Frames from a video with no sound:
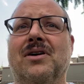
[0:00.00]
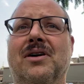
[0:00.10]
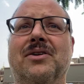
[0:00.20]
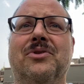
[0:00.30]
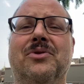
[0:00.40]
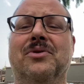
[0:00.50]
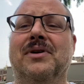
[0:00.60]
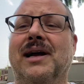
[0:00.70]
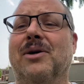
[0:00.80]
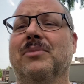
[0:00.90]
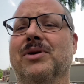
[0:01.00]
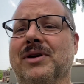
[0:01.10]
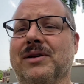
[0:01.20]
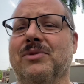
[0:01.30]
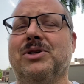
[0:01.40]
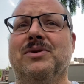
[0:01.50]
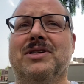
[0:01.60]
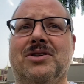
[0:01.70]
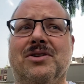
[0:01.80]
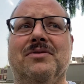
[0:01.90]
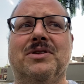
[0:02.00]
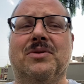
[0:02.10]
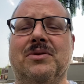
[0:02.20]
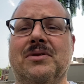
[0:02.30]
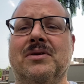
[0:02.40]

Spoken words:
onto an outbuilding, which would serve as a